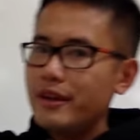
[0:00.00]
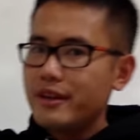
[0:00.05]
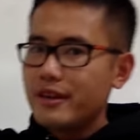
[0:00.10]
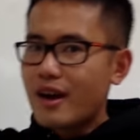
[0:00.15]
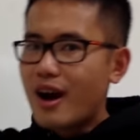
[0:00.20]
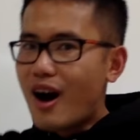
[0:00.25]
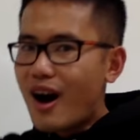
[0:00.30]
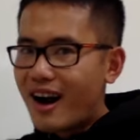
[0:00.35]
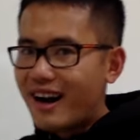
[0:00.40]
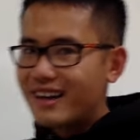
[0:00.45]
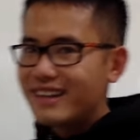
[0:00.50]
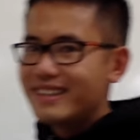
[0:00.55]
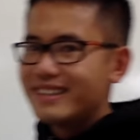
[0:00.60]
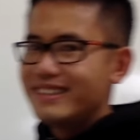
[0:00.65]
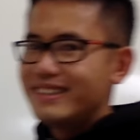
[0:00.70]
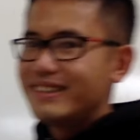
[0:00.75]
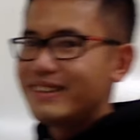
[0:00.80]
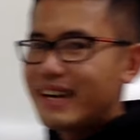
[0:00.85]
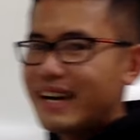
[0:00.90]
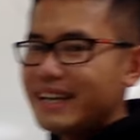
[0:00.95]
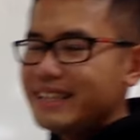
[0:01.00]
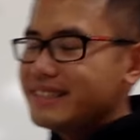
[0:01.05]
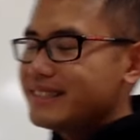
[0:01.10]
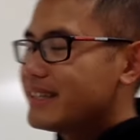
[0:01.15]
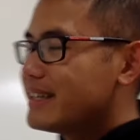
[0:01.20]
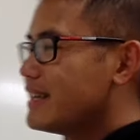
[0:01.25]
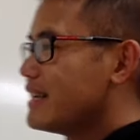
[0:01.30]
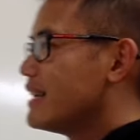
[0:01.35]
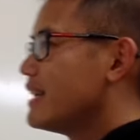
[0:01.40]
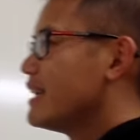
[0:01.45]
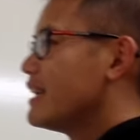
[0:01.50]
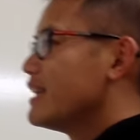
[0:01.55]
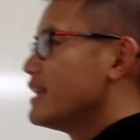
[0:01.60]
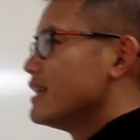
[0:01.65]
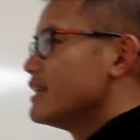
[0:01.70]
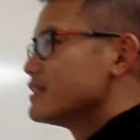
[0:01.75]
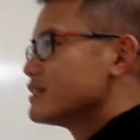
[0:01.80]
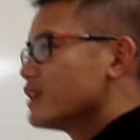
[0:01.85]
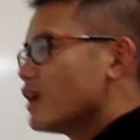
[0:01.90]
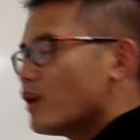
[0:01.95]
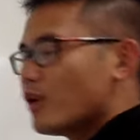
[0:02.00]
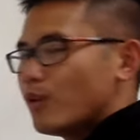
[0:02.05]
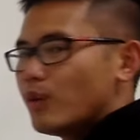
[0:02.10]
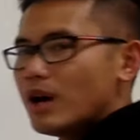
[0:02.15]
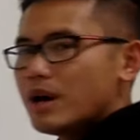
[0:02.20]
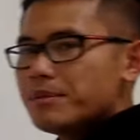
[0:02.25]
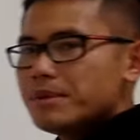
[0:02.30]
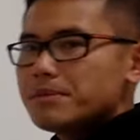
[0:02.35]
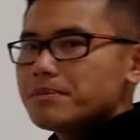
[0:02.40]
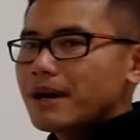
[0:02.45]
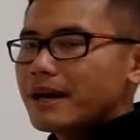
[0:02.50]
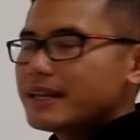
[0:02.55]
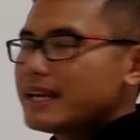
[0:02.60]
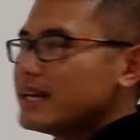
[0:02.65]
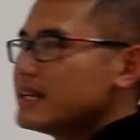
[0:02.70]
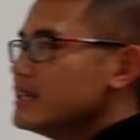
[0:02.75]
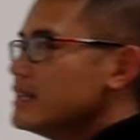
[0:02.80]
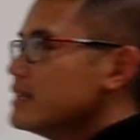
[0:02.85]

in R, all right? So what I mean by that